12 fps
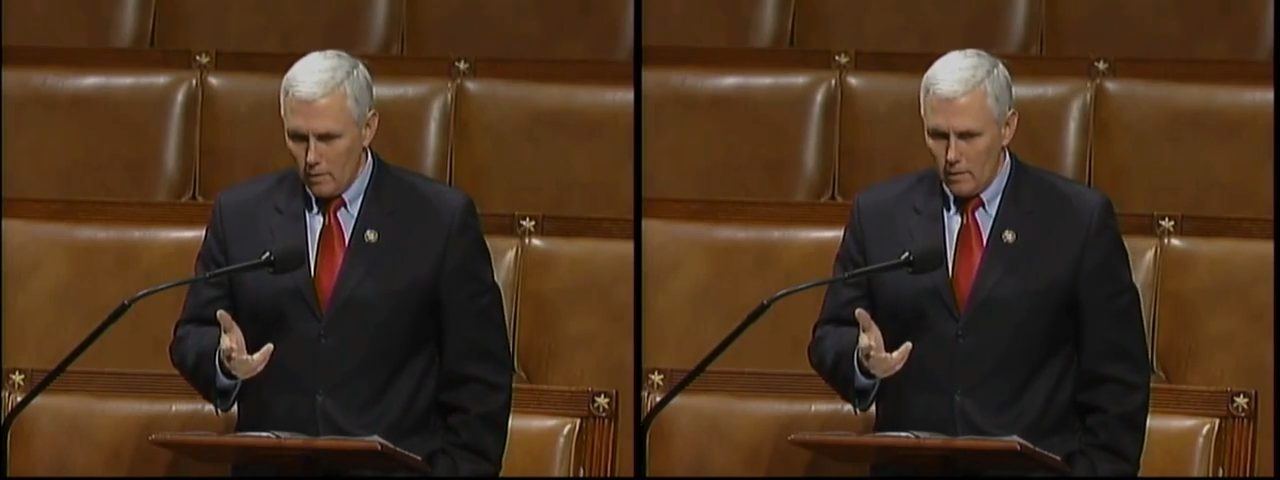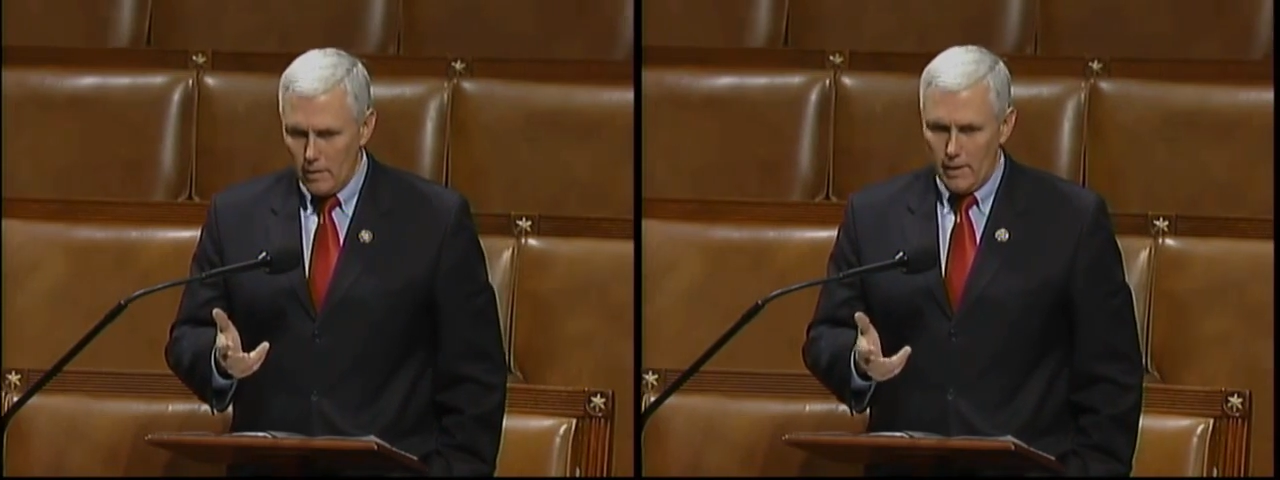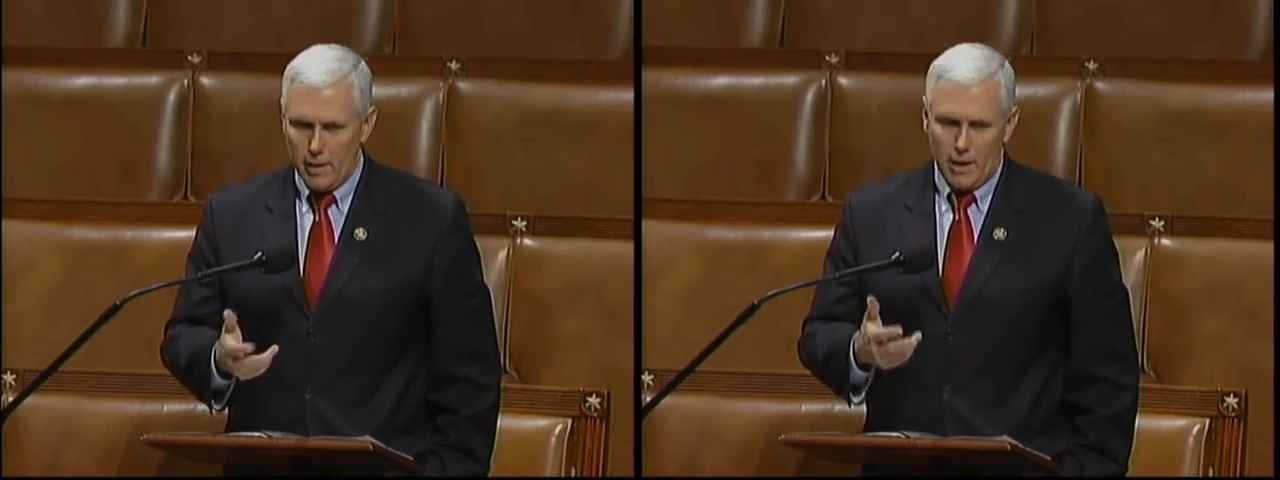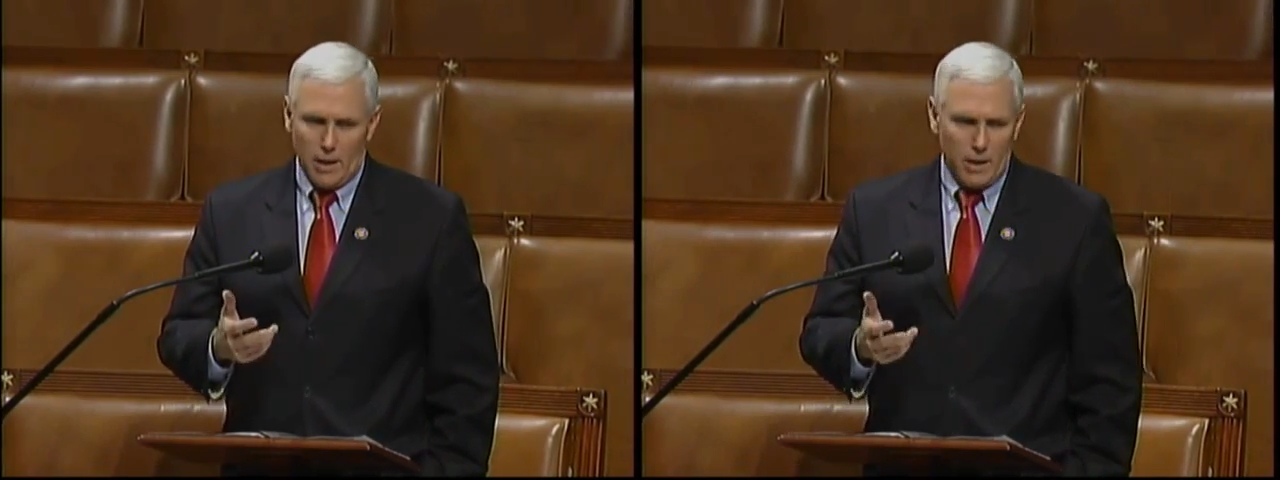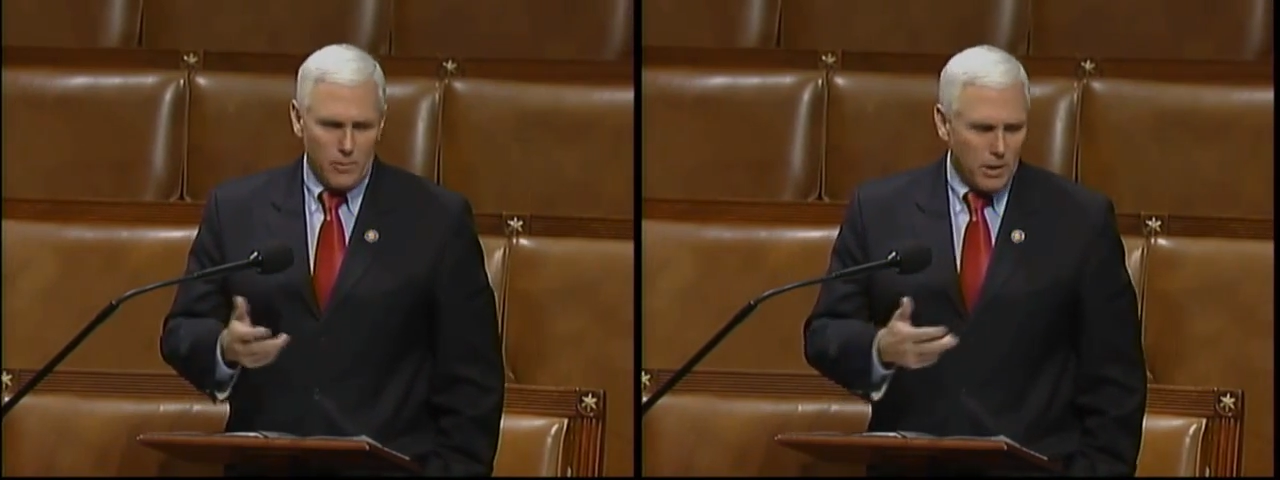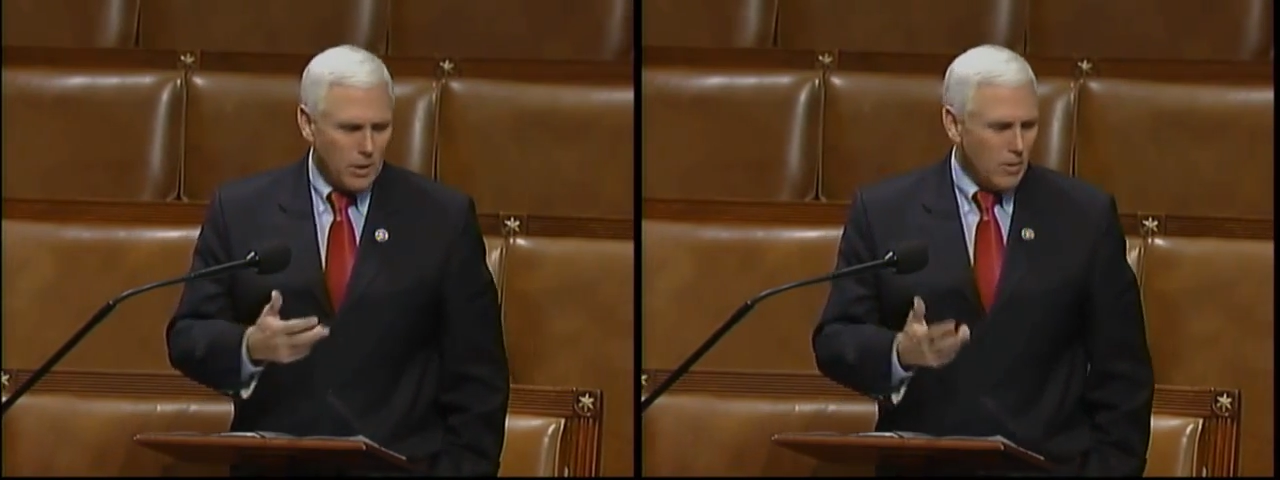And I
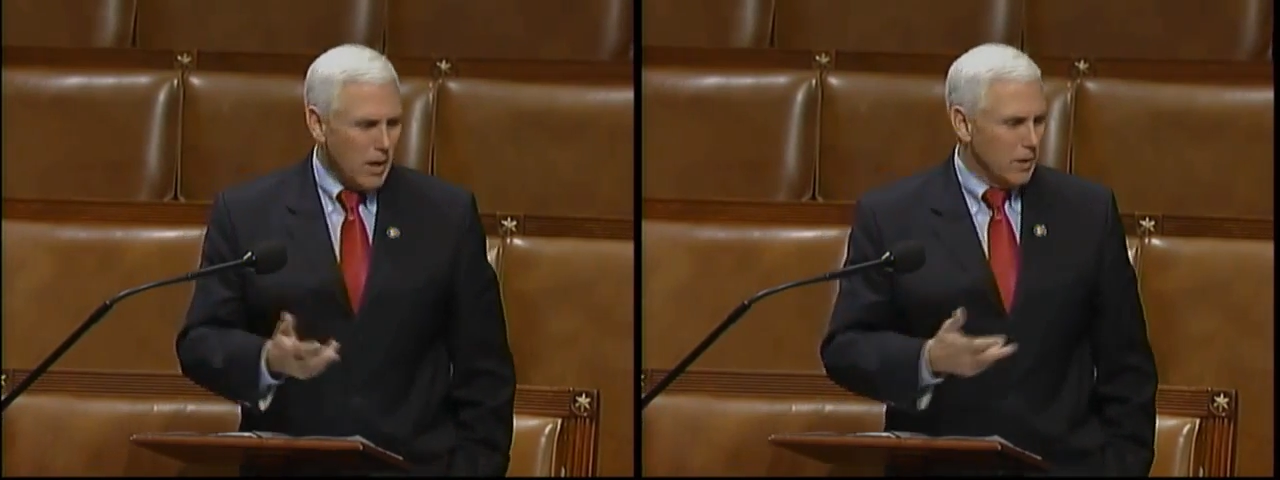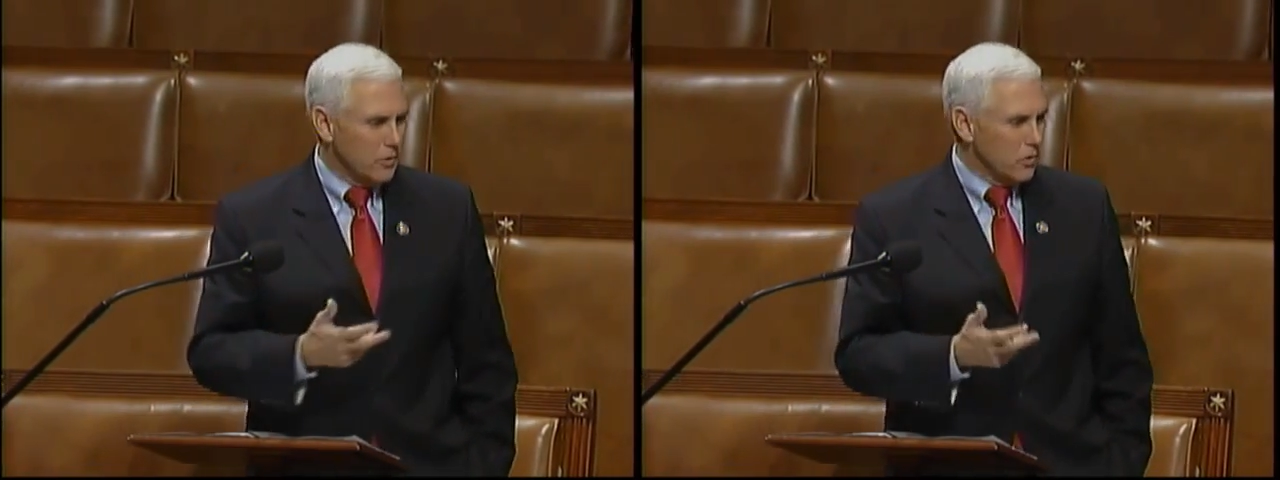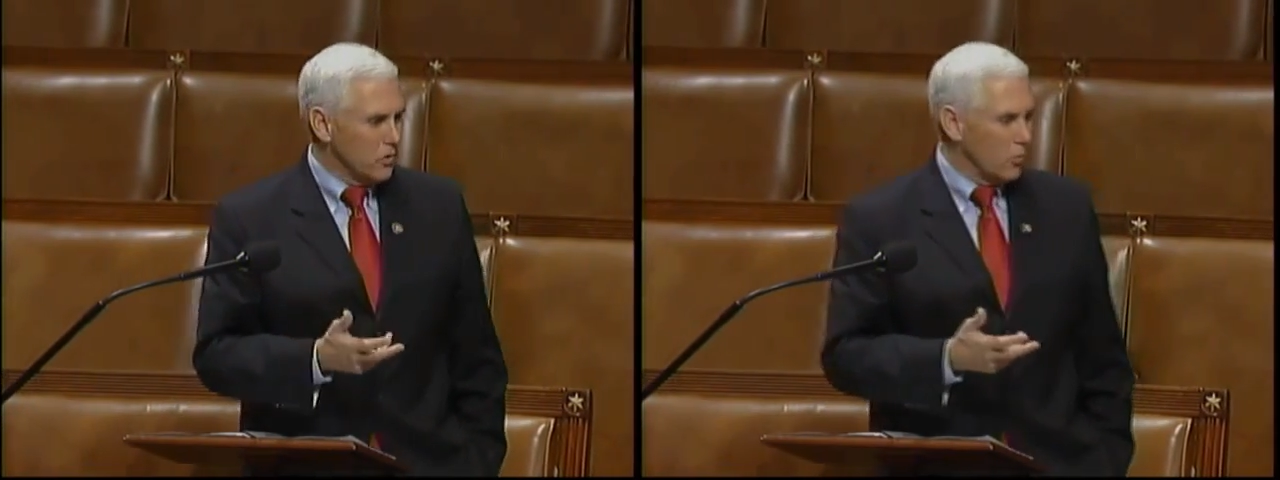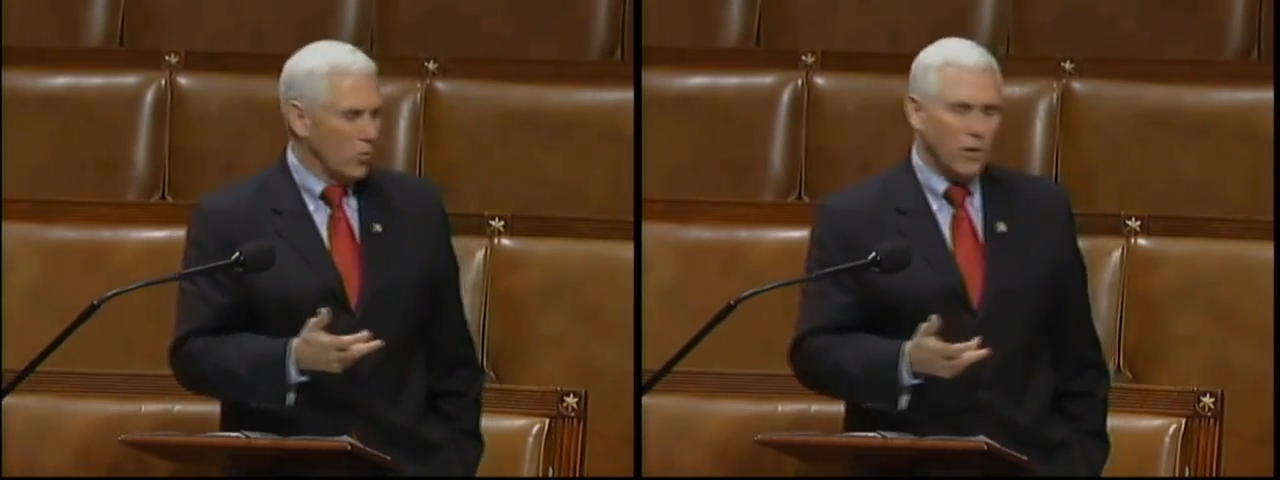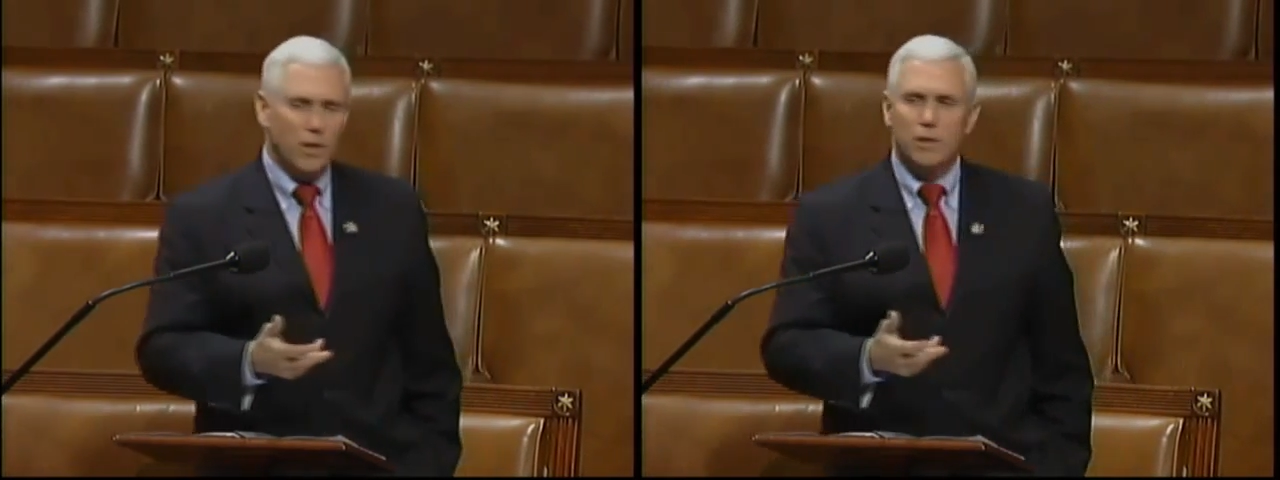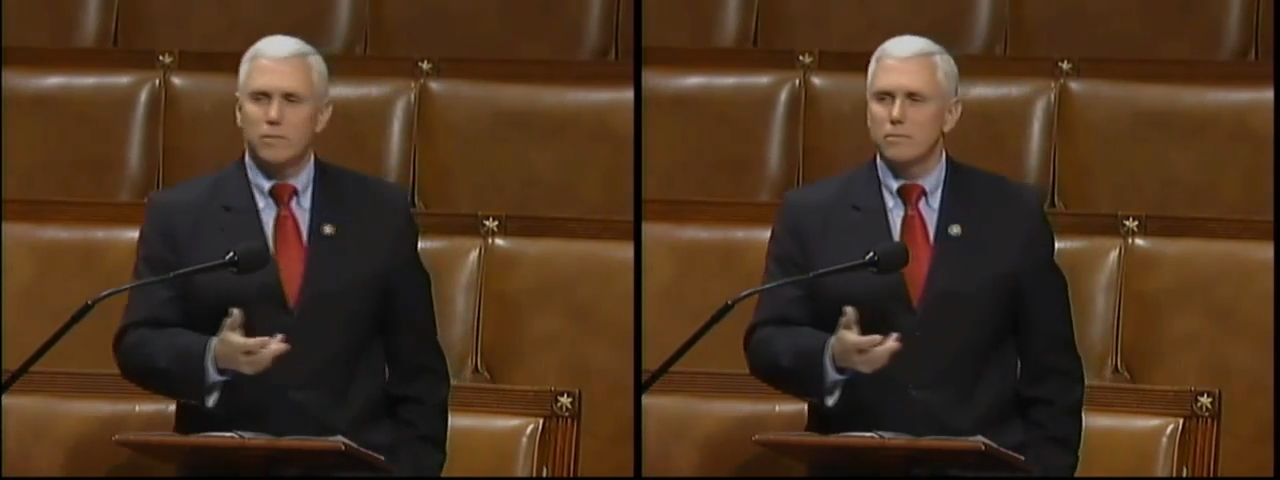really rise this
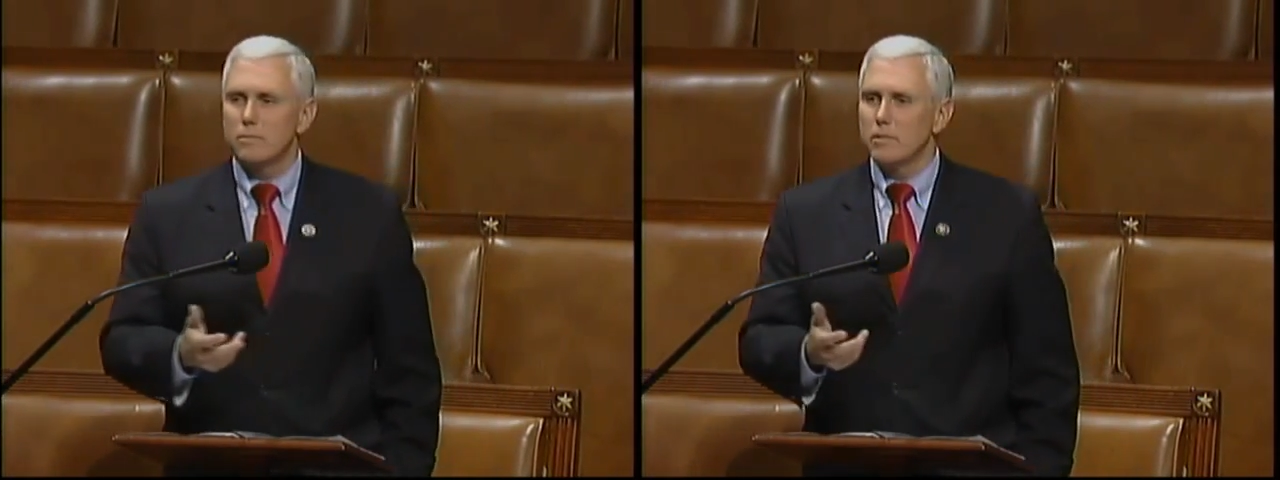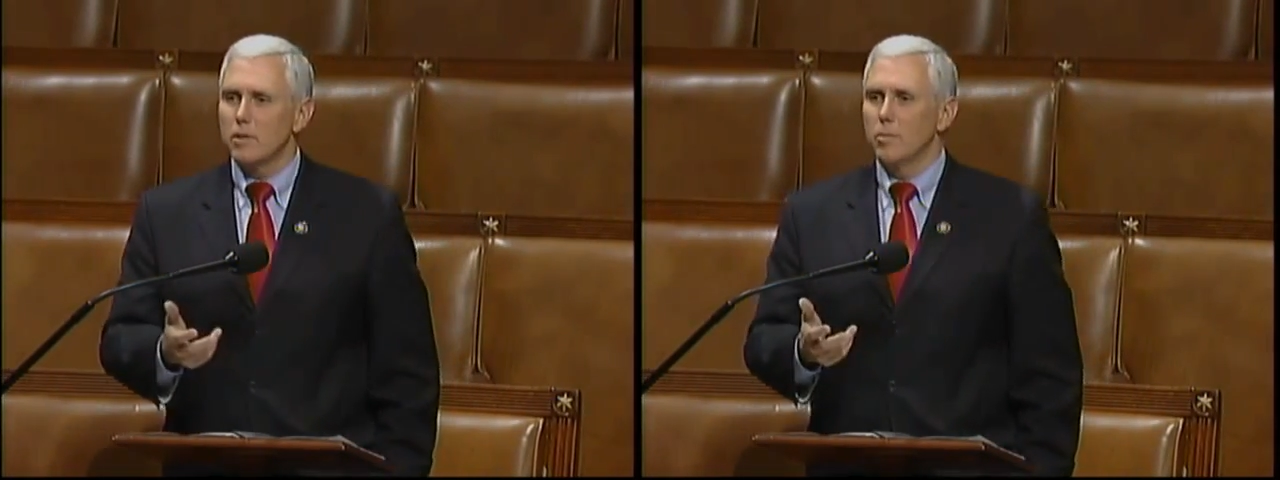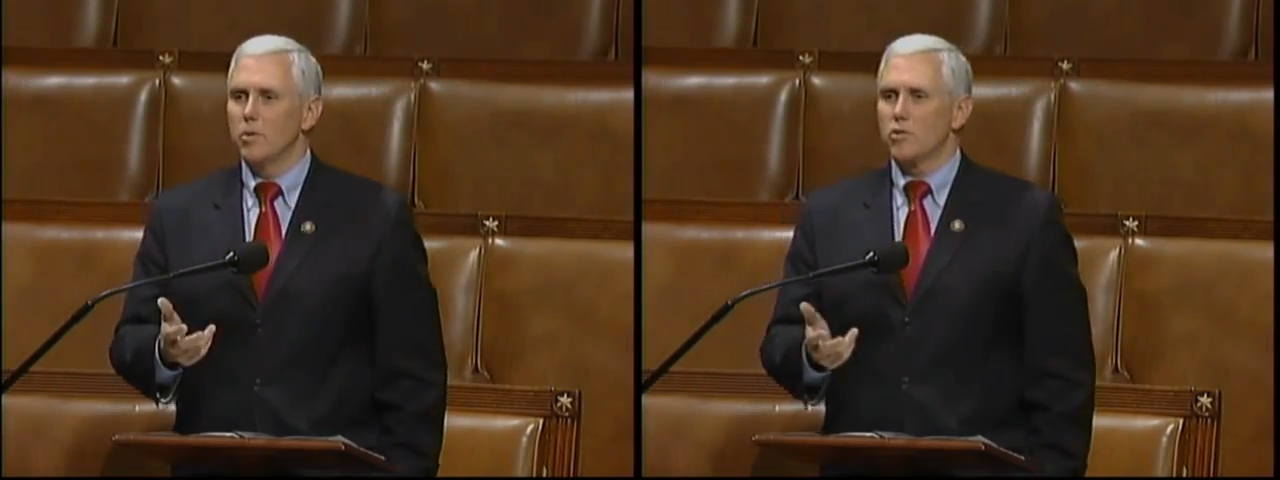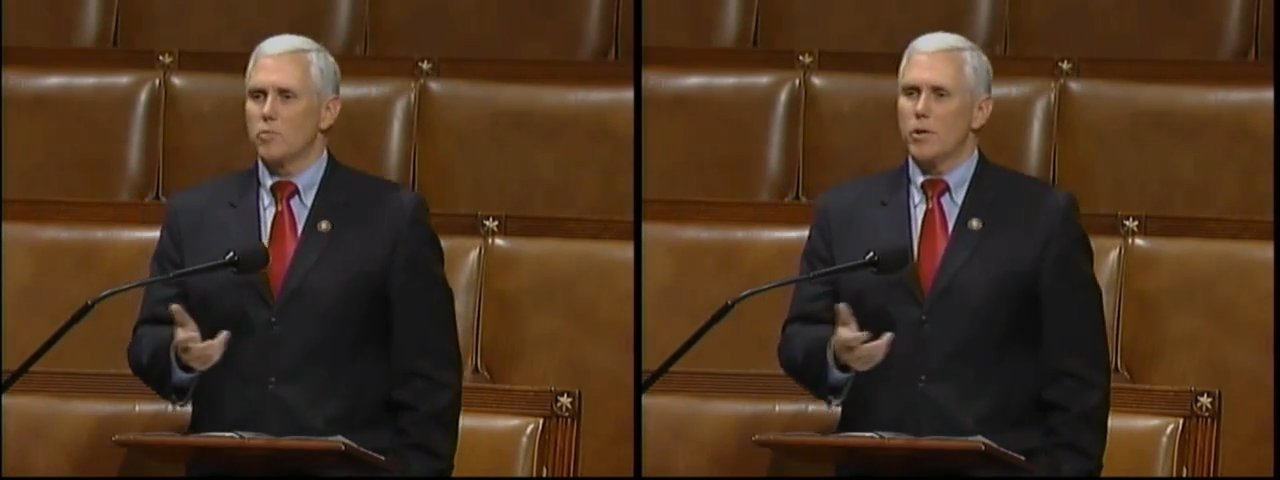morning, Mr.